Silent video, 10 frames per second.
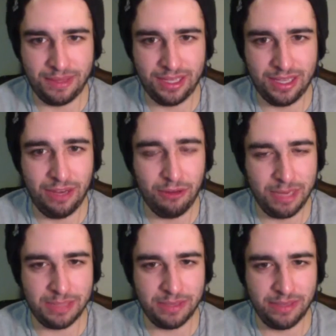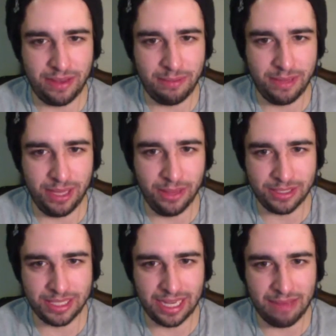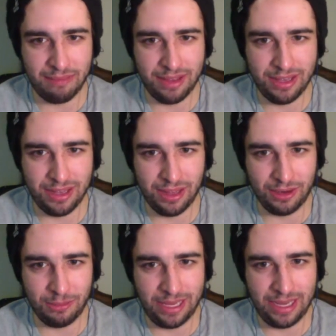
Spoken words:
He reminds me of him. He looks like him a little bit.